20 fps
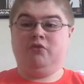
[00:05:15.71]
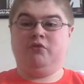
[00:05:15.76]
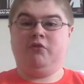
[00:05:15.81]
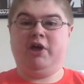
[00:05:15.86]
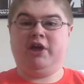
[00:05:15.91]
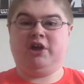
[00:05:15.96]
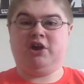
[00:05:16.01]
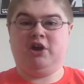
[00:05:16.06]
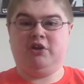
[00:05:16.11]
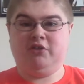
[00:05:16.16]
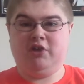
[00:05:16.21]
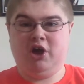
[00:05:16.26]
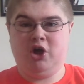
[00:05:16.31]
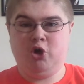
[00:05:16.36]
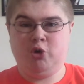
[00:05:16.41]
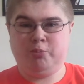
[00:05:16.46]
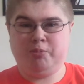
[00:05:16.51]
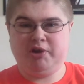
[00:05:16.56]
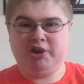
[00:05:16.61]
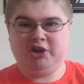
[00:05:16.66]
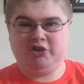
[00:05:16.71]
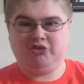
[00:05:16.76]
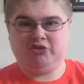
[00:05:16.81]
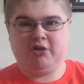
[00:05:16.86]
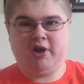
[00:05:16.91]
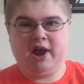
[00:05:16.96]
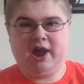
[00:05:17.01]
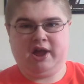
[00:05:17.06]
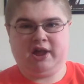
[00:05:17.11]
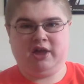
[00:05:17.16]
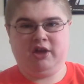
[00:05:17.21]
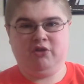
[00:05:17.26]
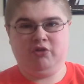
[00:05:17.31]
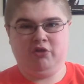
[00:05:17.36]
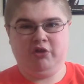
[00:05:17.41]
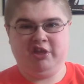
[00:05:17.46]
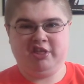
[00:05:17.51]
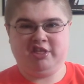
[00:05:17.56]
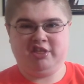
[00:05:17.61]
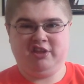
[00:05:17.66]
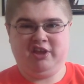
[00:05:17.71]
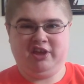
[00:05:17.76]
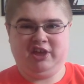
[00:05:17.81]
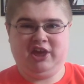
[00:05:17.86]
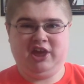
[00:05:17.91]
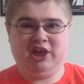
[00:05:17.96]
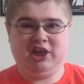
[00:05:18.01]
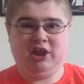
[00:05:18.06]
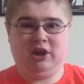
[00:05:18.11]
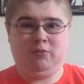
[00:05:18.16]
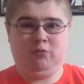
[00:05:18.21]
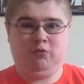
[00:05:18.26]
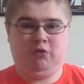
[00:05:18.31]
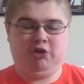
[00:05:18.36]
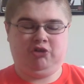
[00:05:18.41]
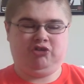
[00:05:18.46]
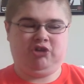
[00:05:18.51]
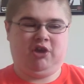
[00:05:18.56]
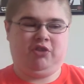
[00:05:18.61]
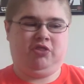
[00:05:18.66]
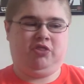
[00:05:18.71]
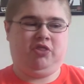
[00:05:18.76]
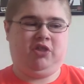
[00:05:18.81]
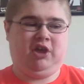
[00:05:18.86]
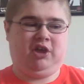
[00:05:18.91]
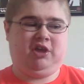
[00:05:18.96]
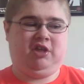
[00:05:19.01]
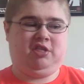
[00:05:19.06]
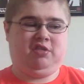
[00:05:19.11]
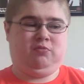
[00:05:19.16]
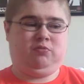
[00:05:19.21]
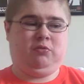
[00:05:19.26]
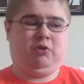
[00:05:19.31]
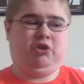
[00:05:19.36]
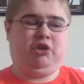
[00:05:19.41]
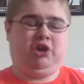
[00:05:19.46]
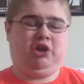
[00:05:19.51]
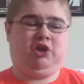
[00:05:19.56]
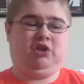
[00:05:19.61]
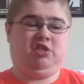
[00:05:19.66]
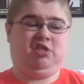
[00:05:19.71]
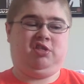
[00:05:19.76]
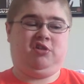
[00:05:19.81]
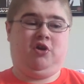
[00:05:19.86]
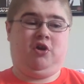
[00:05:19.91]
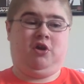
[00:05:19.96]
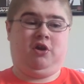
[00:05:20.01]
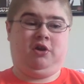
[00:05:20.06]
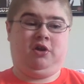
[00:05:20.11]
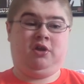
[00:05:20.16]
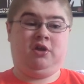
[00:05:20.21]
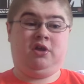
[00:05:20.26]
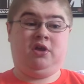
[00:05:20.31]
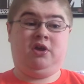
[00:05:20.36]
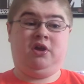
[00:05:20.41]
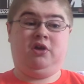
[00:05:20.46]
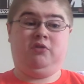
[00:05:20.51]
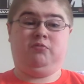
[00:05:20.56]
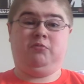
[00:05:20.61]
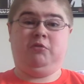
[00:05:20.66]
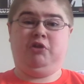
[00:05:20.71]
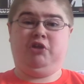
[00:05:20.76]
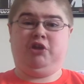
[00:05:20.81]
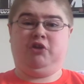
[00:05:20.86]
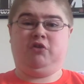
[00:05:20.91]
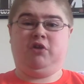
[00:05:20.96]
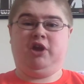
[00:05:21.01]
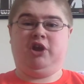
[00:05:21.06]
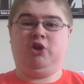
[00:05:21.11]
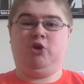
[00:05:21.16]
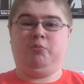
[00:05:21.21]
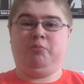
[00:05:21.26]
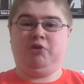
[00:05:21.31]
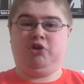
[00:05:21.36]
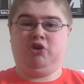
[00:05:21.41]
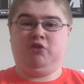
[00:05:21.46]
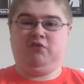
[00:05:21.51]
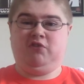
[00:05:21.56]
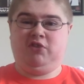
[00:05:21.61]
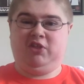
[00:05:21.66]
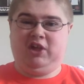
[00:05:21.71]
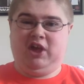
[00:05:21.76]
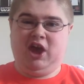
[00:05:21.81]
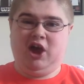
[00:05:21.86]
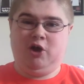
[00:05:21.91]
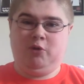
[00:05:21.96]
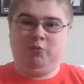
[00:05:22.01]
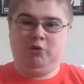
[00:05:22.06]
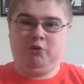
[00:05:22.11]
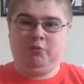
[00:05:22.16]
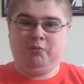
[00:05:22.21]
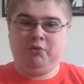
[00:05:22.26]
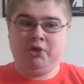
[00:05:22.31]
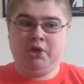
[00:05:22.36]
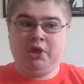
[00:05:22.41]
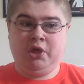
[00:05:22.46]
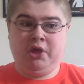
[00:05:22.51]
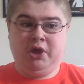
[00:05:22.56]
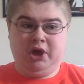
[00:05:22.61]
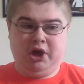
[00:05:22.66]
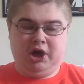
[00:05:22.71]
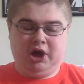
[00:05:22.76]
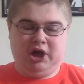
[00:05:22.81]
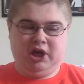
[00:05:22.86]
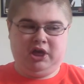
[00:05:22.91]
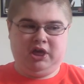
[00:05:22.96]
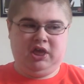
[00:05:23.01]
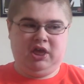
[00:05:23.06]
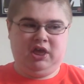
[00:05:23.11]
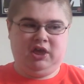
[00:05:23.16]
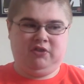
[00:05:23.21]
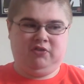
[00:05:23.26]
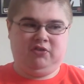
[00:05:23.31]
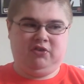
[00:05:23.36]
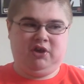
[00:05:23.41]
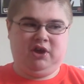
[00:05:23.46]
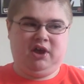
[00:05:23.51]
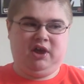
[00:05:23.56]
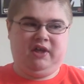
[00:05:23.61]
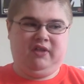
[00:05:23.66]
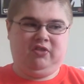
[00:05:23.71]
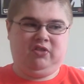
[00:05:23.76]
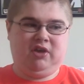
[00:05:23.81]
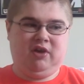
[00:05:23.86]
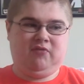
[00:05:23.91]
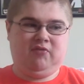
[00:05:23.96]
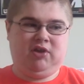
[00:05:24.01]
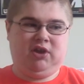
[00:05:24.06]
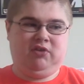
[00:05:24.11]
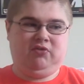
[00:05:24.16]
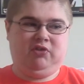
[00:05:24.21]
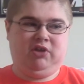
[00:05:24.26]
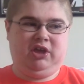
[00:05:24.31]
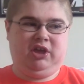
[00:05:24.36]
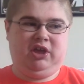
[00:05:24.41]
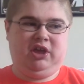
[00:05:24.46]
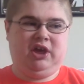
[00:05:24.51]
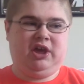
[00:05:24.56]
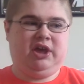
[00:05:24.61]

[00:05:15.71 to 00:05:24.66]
Like on the opening track, Listening In, which I think is a really good song, really great opener for the album, and it definitely